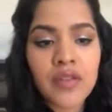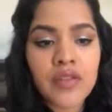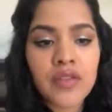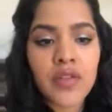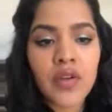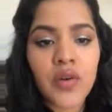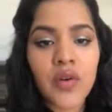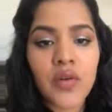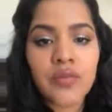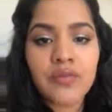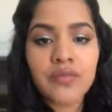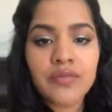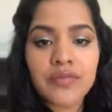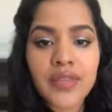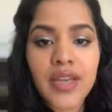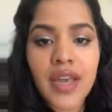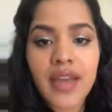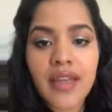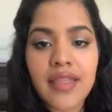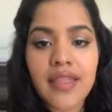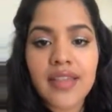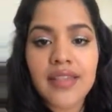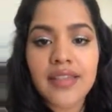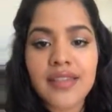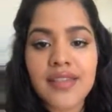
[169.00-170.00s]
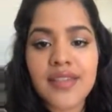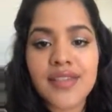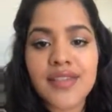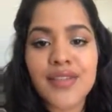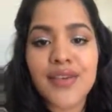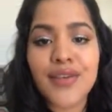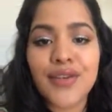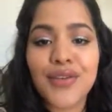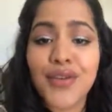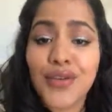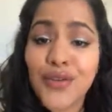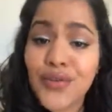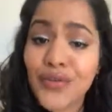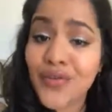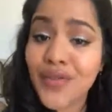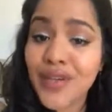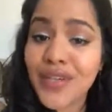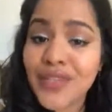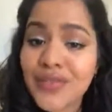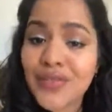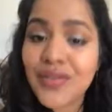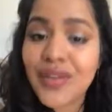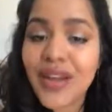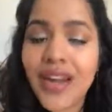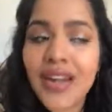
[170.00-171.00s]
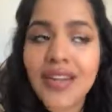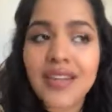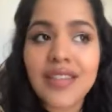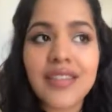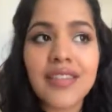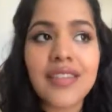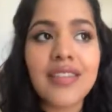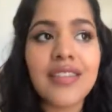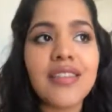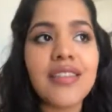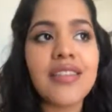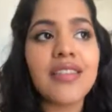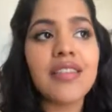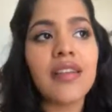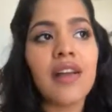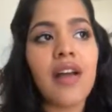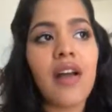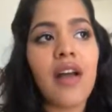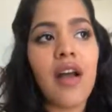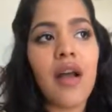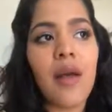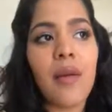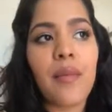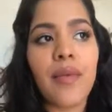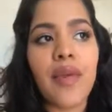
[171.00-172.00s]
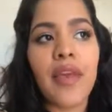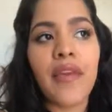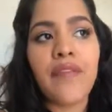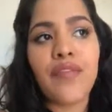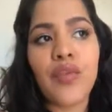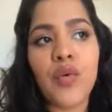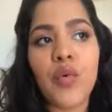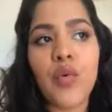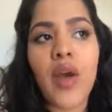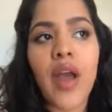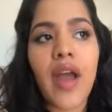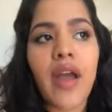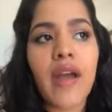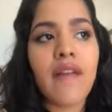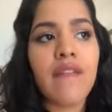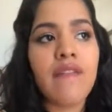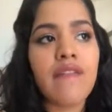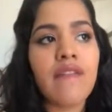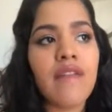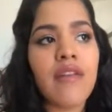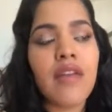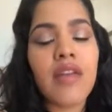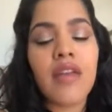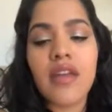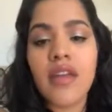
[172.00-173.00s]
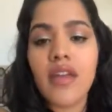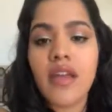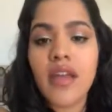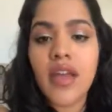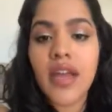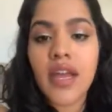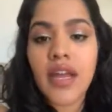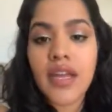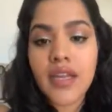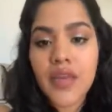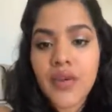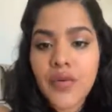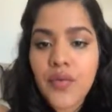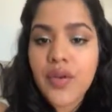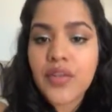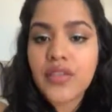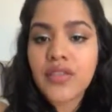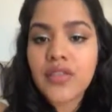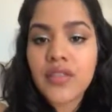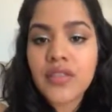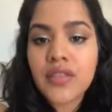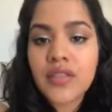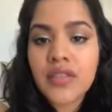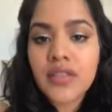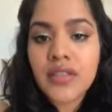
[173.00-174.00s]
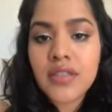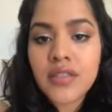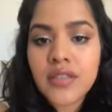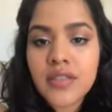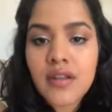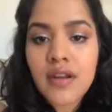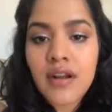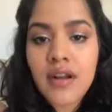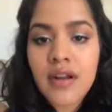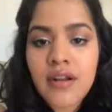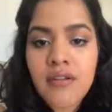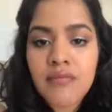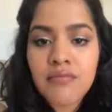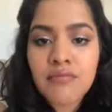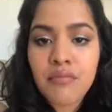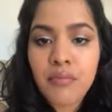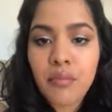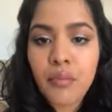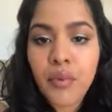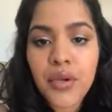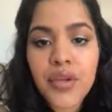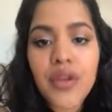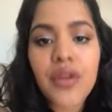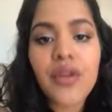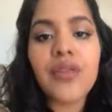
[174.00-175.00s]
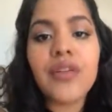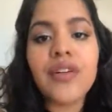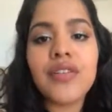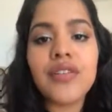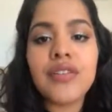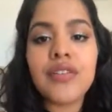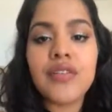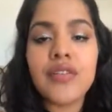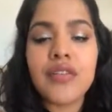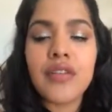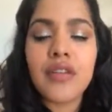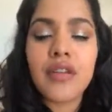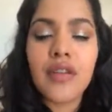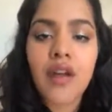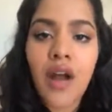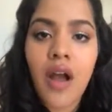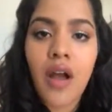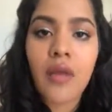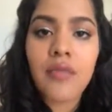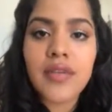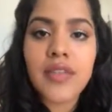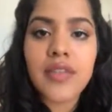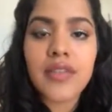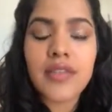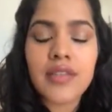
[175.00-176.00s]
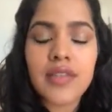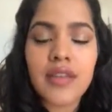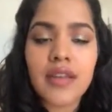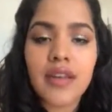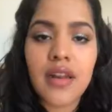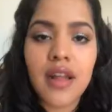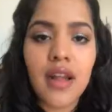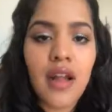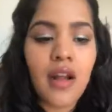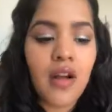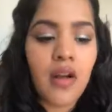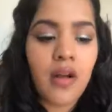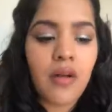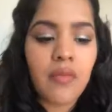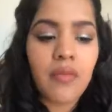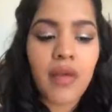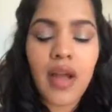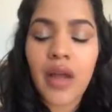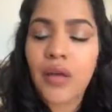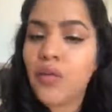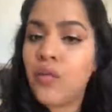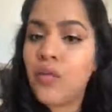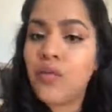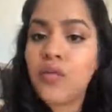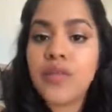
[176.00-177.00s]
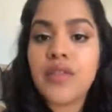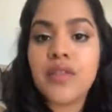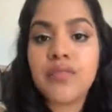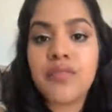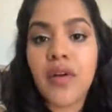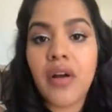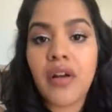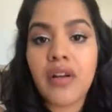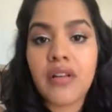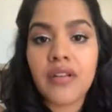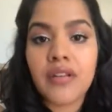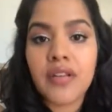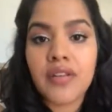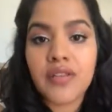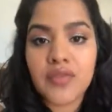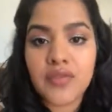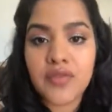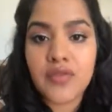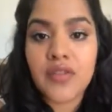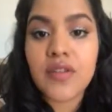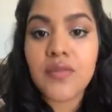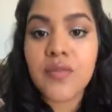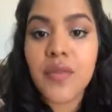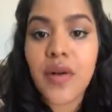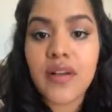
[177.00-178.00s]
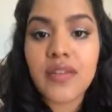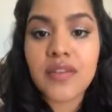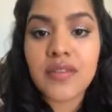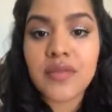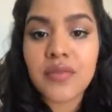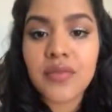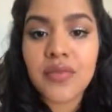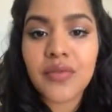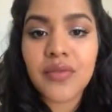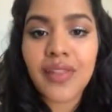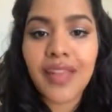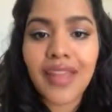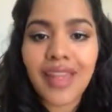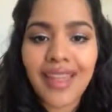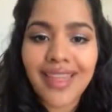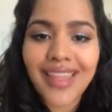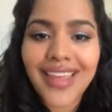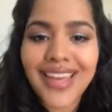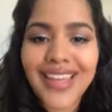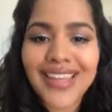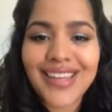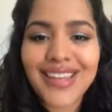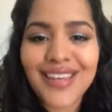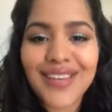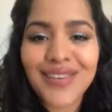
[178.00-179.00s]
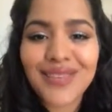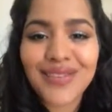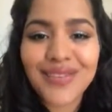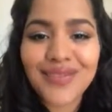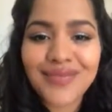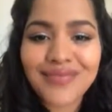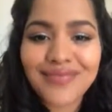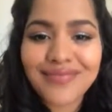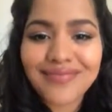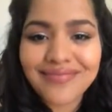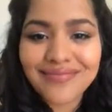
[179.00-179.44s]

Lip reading: So yeah, this is acute phase reactants. If you have any questions, put your questions in the comments, and I will respond as soon as possible. Thank you.